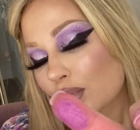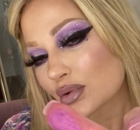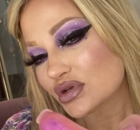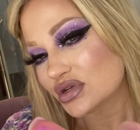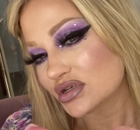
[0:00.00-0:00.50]

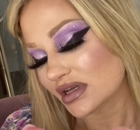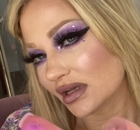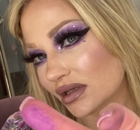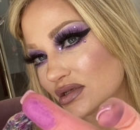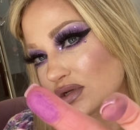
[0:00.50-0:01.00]

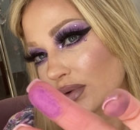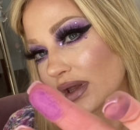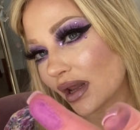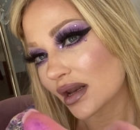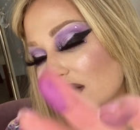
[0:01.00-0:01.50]
sheen to
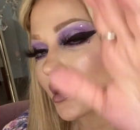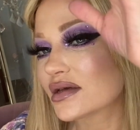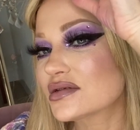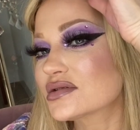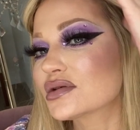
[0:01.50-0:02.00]
it, and it
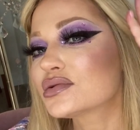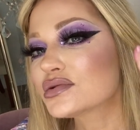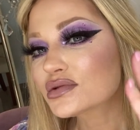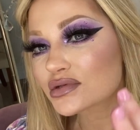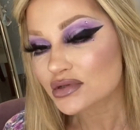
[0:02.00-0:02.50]
is
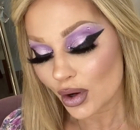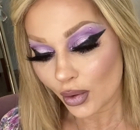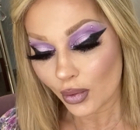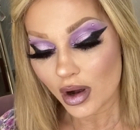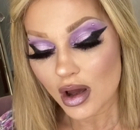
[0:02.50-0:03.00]

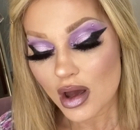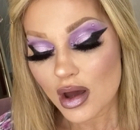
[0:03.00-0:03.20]
so